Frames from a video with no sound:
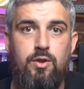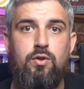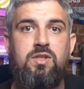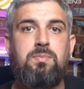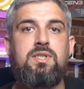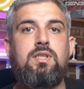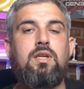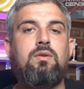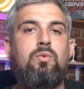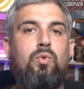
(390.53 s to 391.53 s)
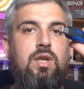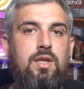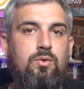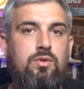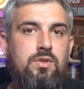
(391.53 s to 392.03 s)
the USB stick with
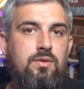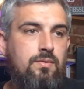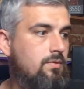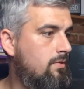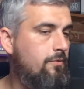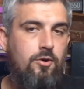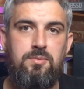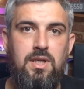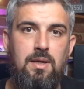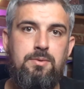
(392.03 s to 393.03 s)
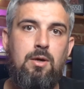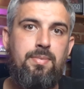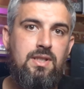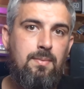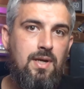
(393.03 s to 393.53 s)
Linux from the laptop
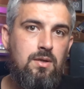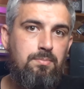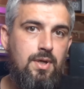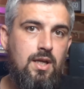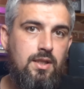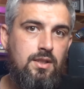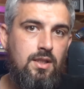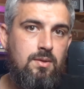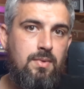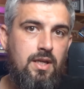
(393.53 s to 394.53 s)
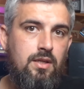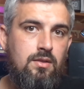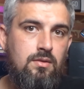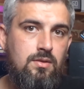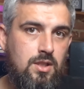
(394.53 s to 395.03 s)
and I'm gonna plug it in my
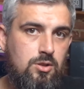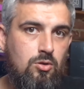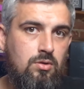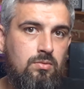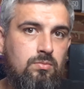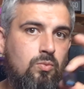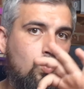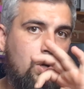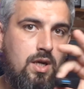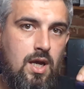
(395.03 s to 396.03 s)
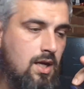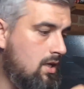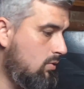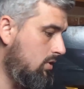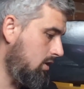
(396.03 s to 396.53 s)
desktop, will not
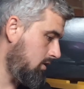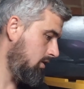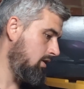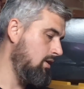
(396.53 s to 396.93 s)
gonna work.